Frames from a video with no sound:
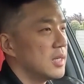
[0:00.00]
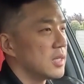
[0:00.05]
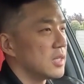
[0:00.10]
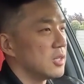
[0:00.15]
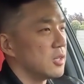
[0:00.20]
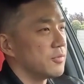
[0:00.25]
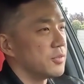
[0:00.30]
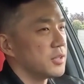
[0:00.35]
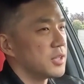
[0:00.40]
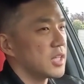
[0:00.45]

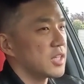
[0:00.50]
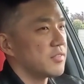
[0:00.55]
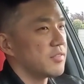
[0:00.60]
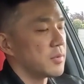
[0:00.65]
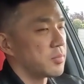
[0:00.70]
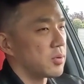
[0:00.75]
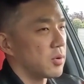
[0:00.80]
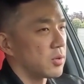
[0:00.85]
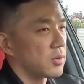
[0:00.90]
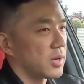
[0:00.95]
If you think of
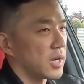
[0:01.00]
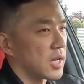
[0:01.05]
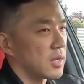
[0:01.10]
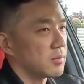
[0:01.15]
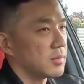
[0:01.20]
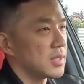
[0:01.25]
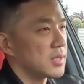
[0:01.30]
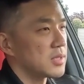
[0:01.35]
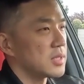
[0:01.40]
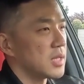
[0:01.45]
a
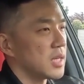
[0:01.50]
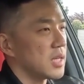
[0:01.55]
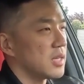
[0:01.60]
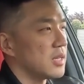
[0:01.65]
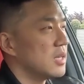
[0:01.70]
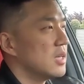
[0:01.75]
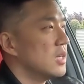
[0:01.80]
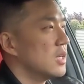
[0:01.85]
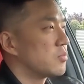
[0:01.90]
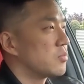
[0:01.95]
program, let's
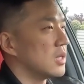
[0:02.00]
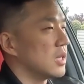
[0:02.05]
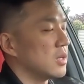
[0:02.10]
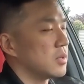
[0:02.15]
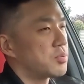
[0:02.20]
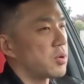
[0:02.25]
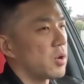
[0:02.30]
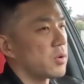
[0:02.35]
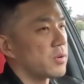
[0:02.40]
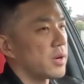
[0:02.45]
say a
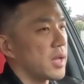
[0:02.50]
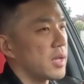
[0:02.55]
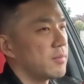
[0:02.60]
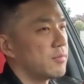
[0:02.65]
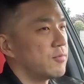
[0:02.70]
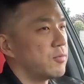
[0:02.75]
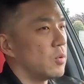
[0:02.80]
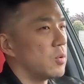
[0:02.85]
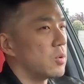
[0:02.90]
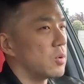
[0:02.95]
program
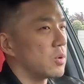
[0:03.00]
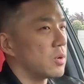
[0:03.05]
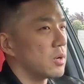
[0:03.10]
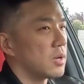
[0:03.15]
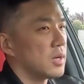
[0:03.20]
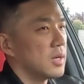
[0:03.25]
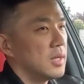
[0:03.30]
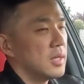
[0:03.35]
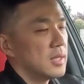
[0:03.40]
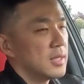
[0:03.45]

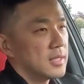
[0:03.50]
for